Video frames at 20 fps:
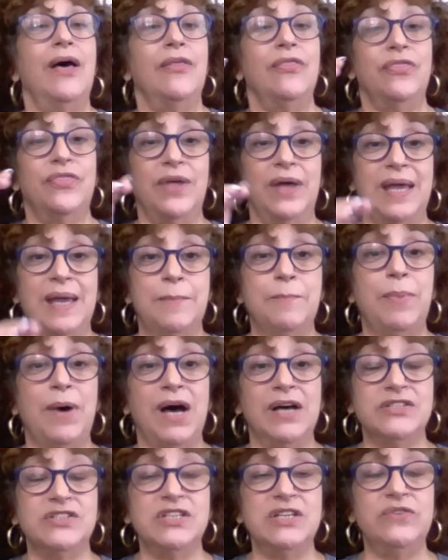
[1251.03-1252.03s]
the
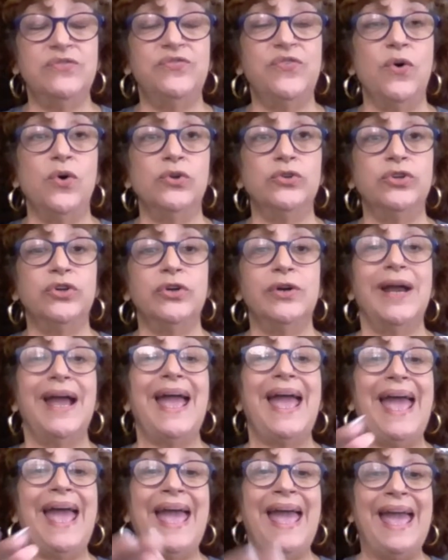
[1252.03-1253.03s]
embossing folder,
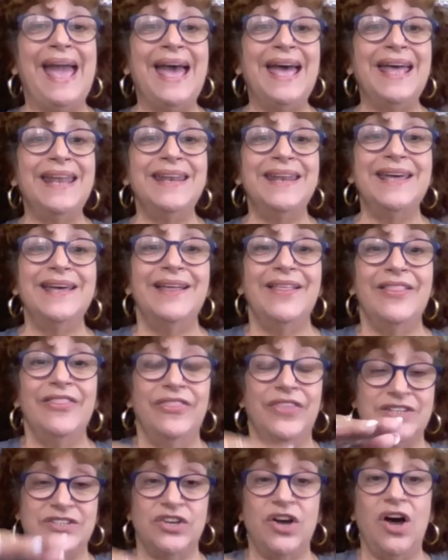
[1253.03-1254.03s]
and
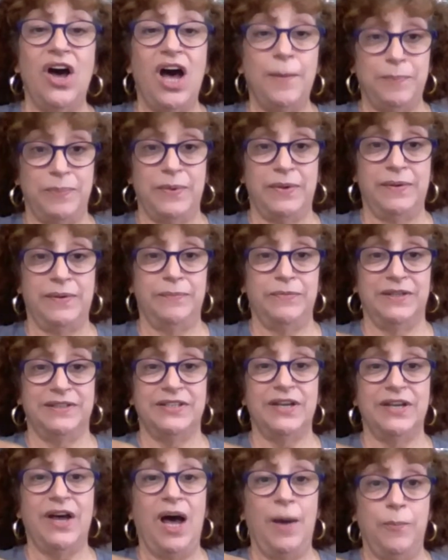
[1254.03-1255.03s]
the
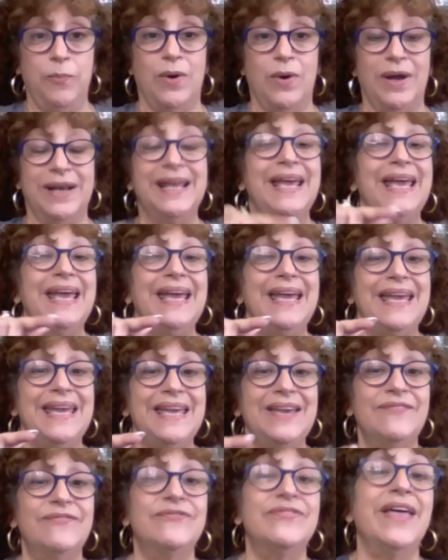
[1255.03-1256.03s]
top one.
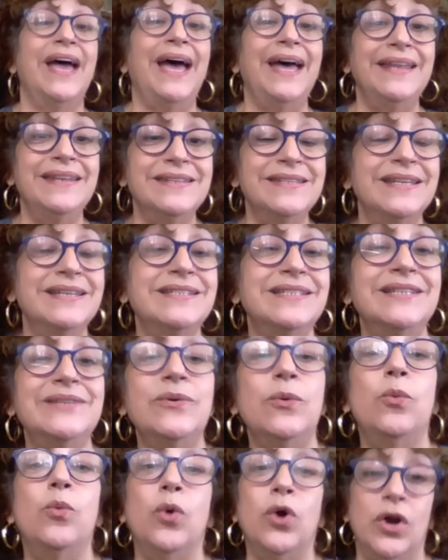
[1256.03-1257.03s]
If that
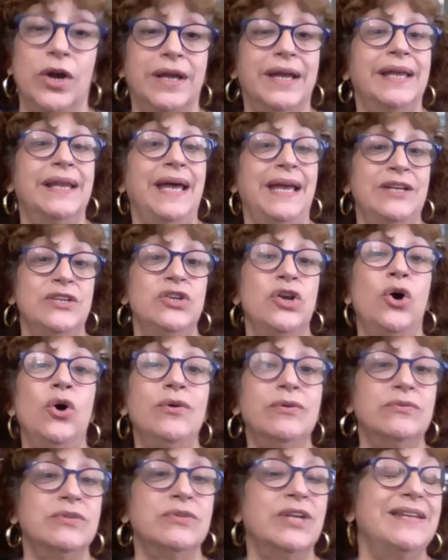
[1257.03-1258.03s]
doesn't work, and I
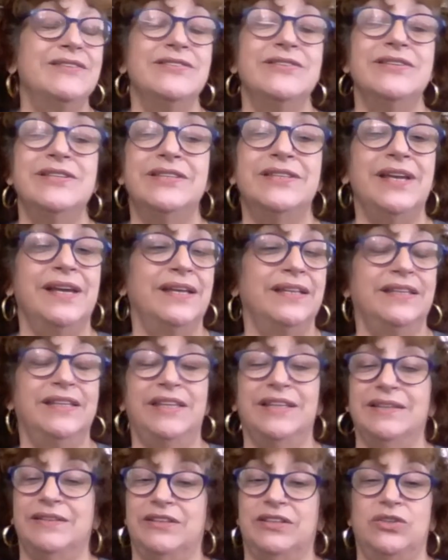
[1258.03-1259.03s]
know that
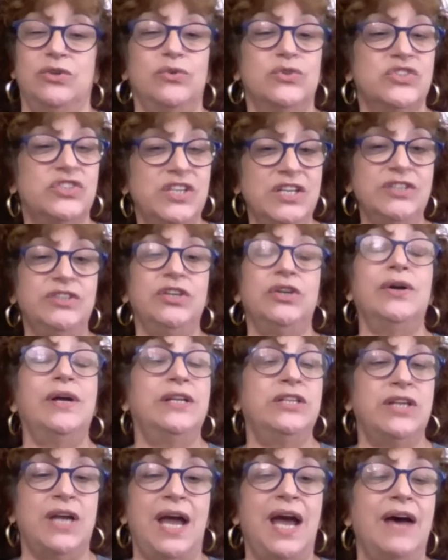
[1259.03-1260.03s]
you sit there
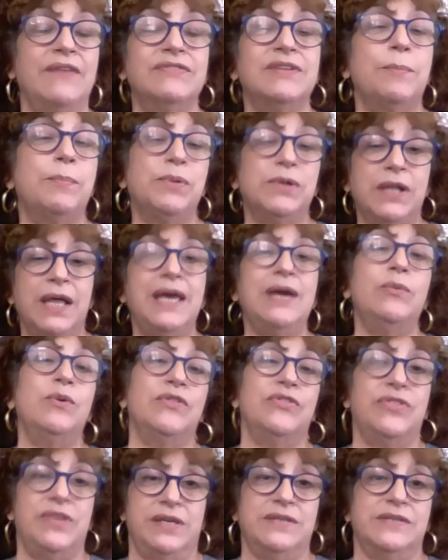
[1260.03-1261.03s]
and you have to play
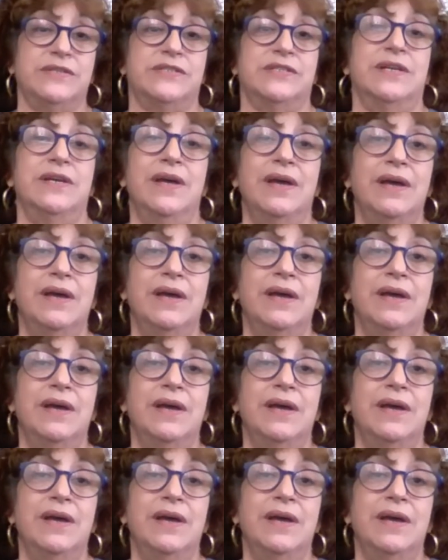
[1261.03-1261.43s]
with these